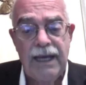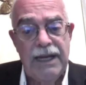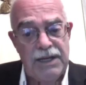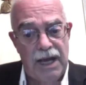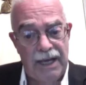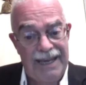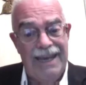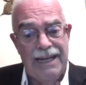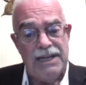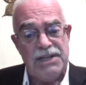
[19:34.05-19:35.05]
It
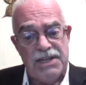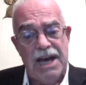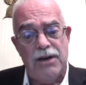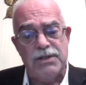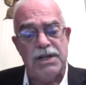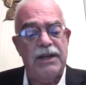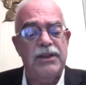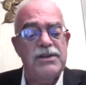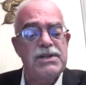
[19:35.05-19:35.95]
again, it sounds like they're